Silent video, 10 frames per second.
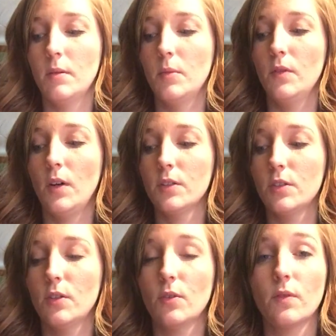Move on
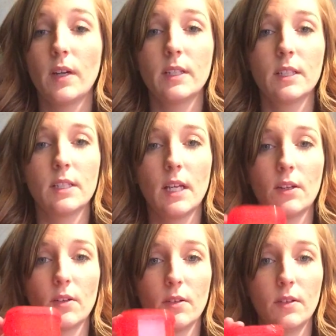to your red
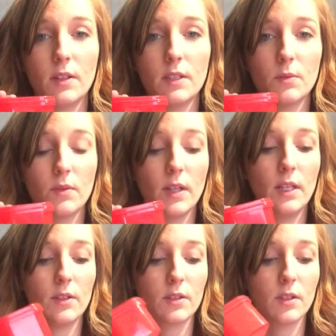container. This one right
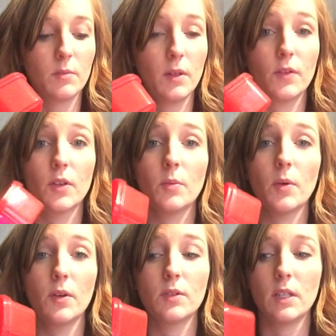here is going to be for your
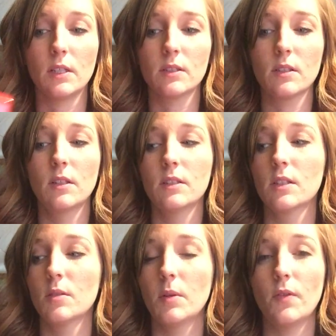proteins. It's
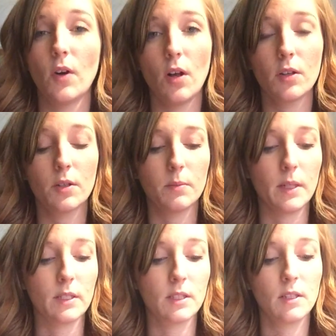going to be for all of your
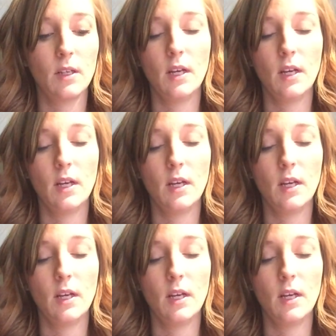meats.